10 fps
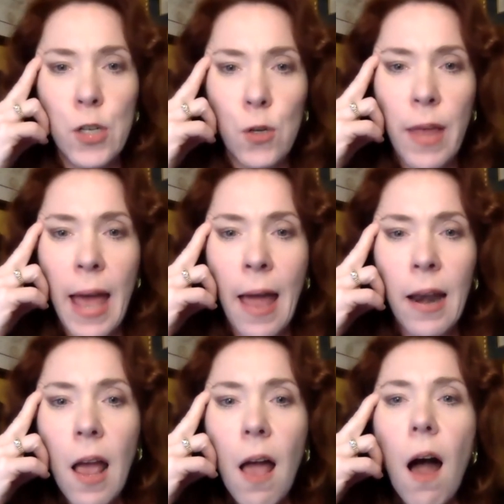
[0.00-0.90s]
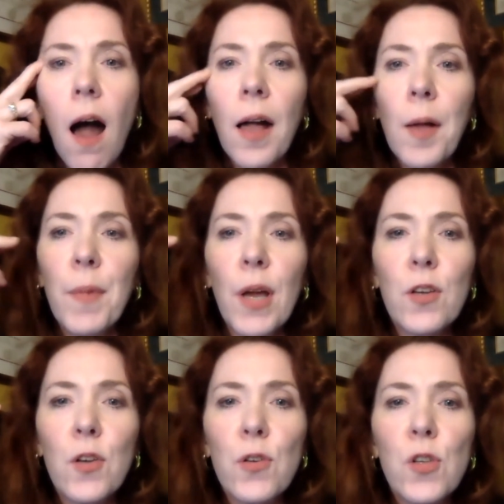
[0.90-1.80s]
do that.
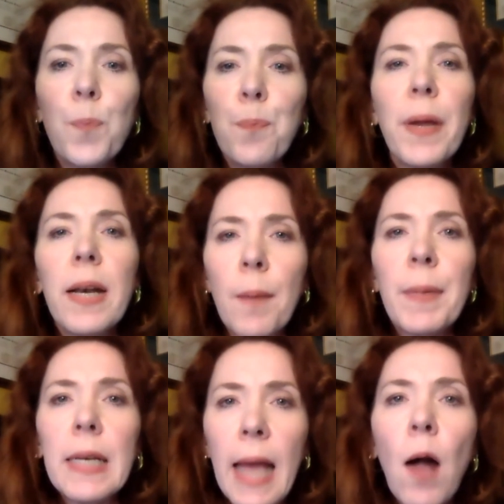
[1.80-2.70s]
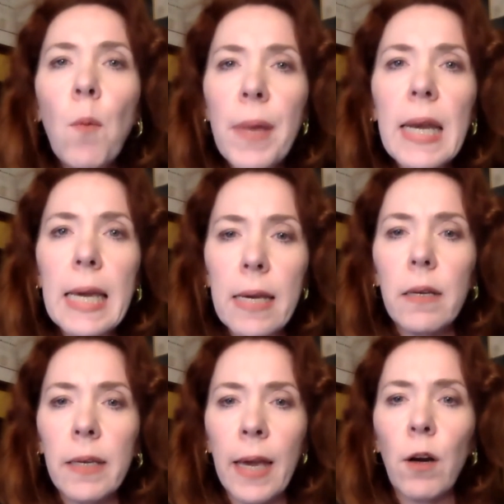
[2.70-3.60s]
So, but I mean, how many
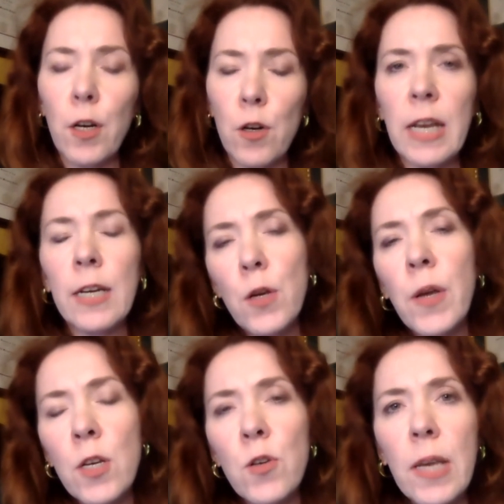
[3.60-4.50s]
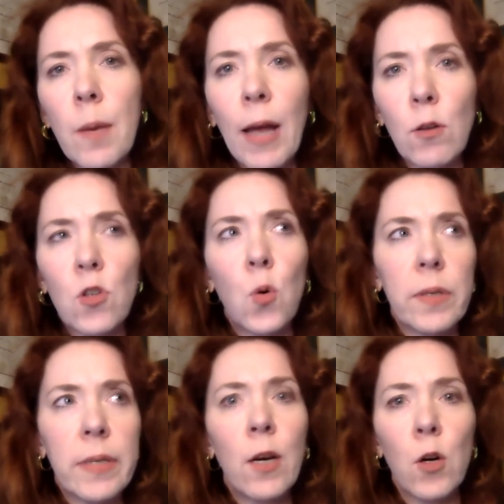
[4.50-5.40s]
carriers? And you said about
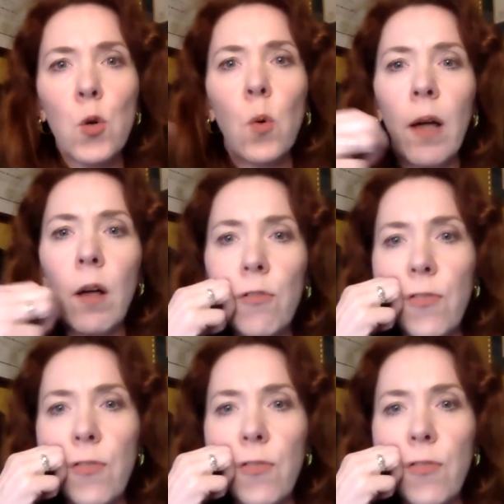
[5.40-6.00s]
10 or 12.